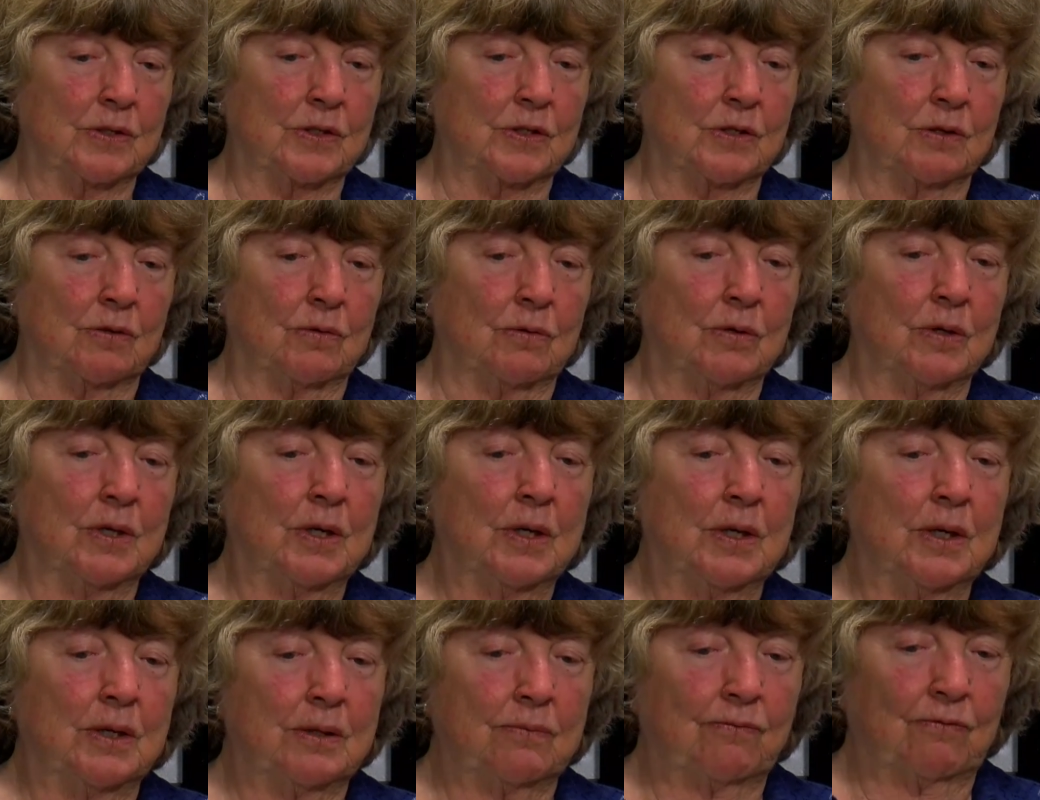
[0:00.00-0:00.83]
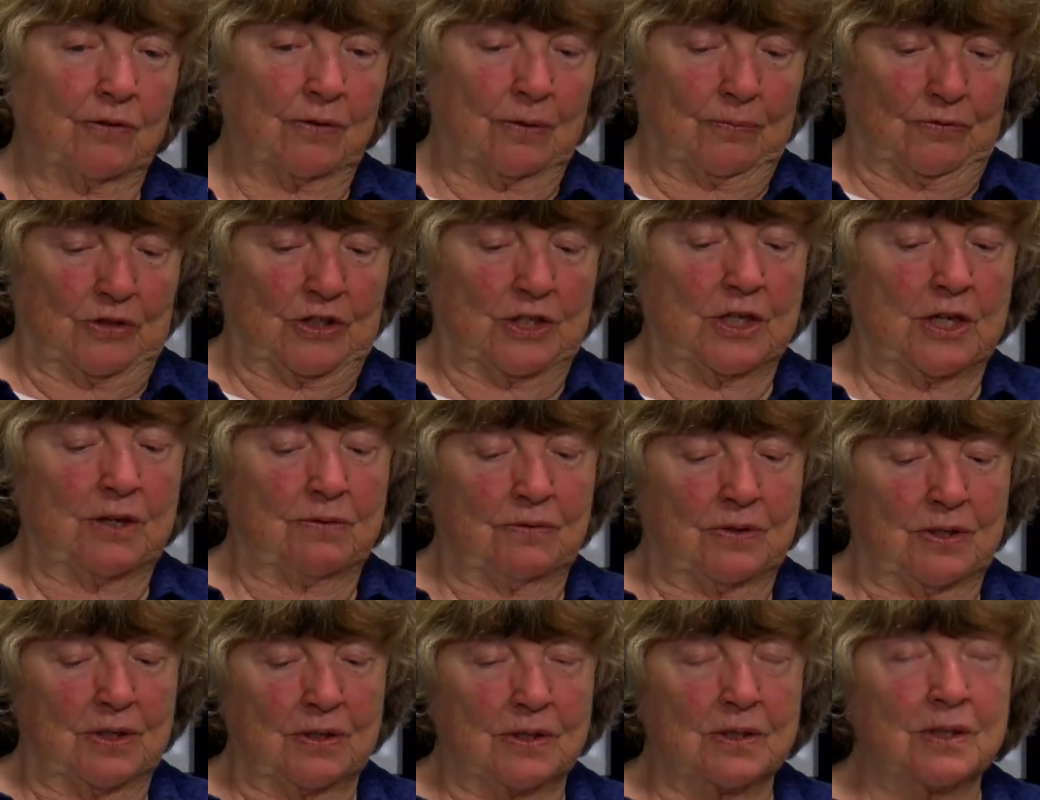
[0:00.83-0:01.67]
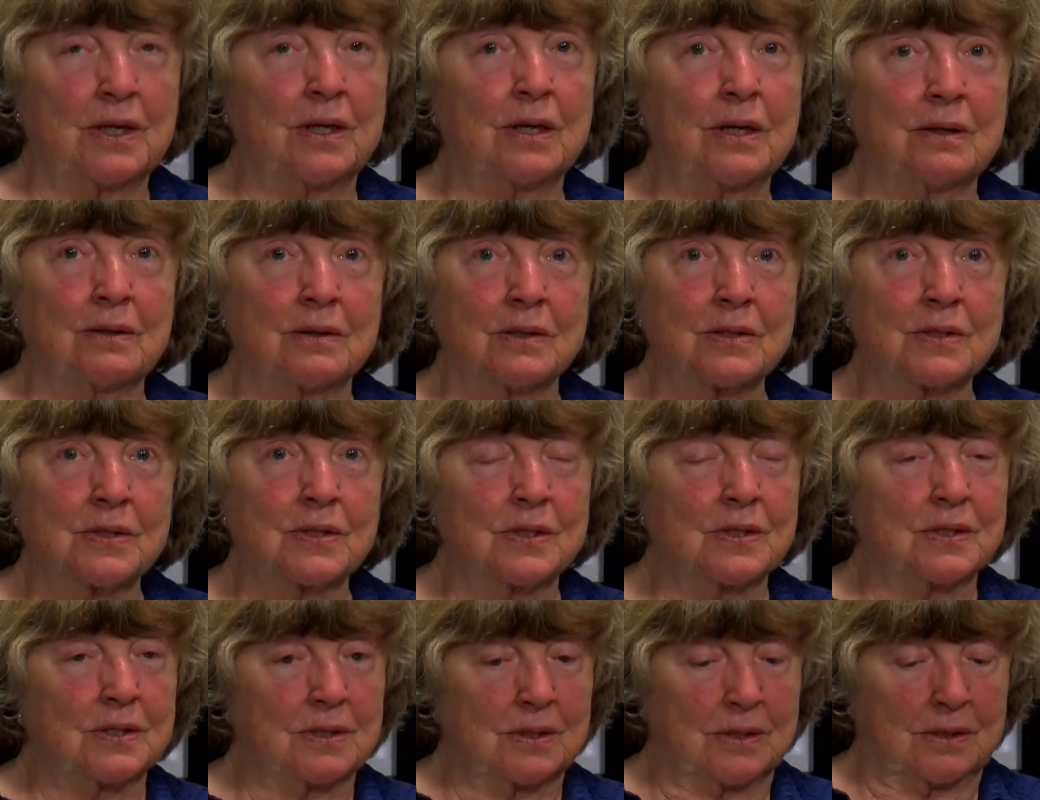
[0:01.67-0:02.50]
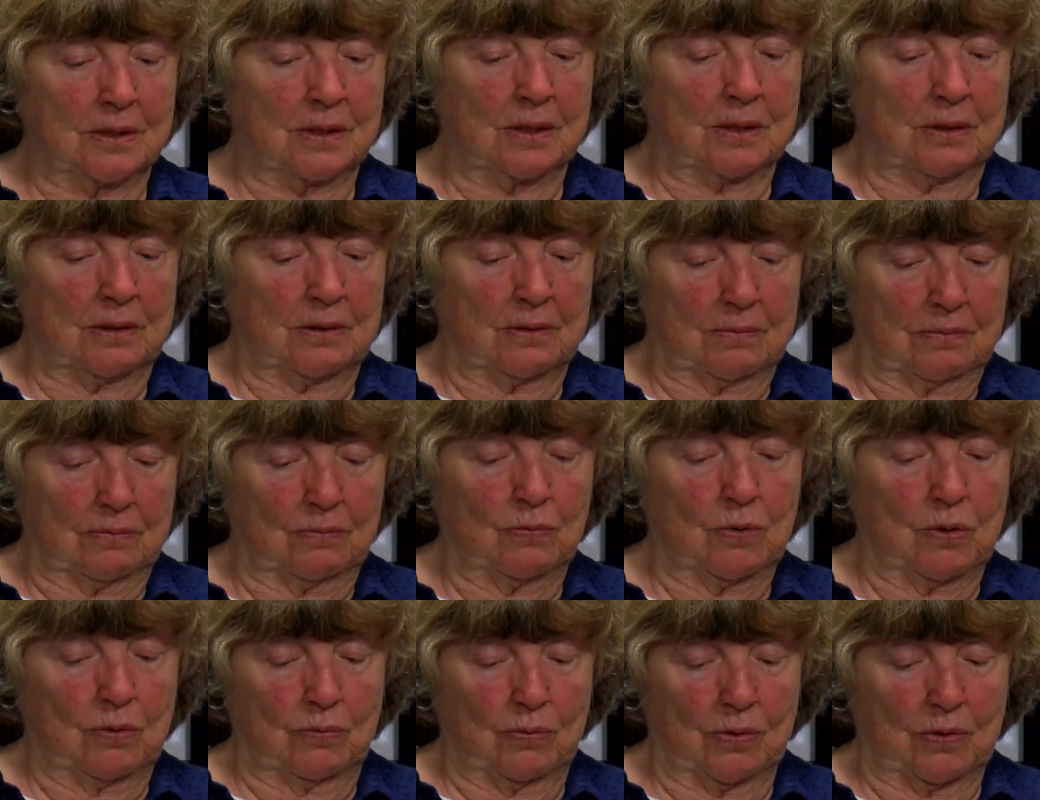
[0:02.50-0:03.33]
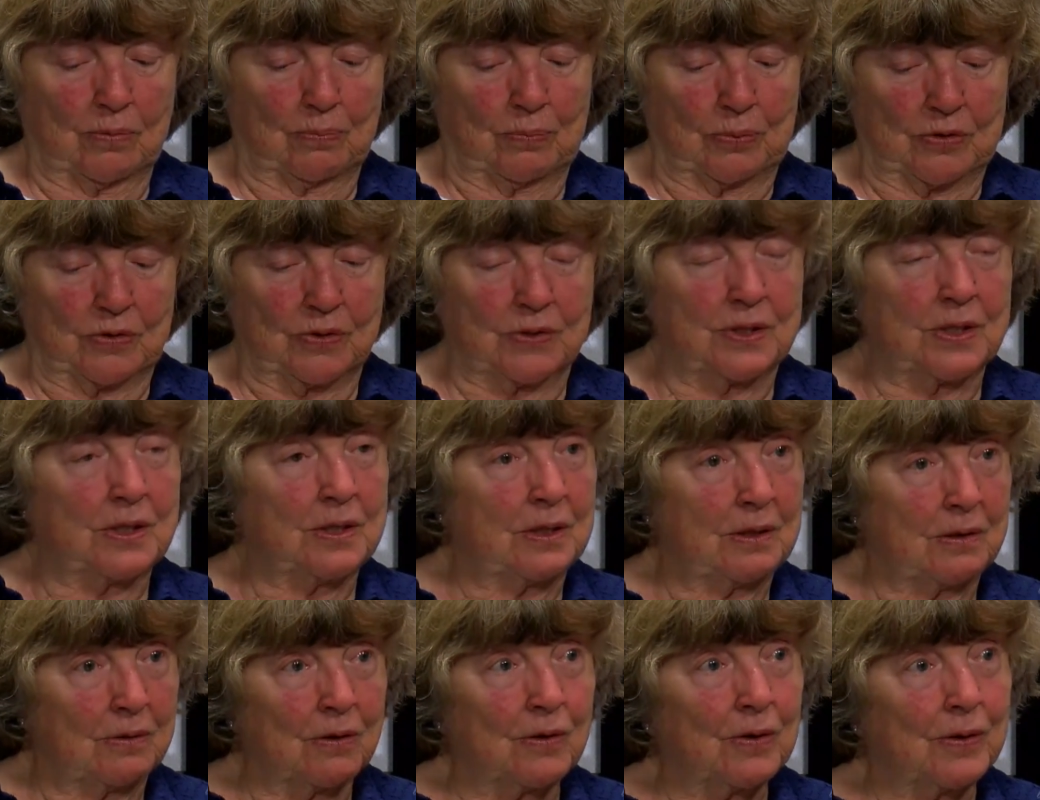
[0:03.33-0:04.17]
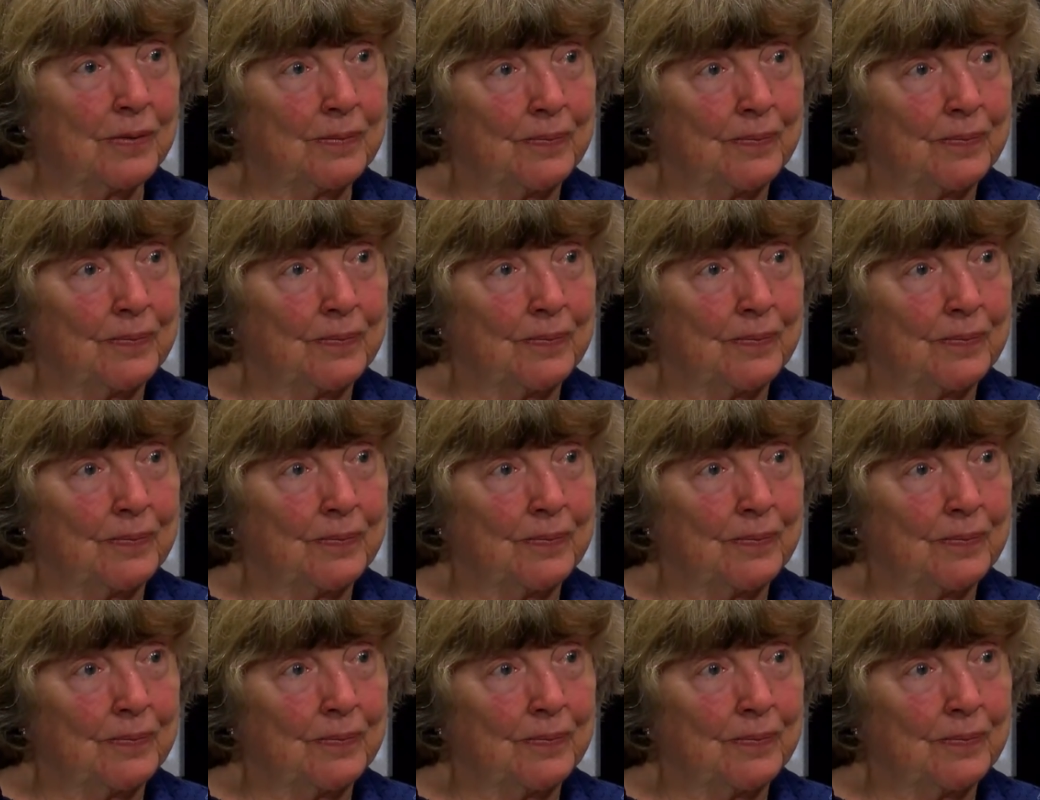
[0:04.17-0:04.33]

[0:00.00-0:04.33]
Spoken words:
So for safety's sake, this is what we're proceeding on.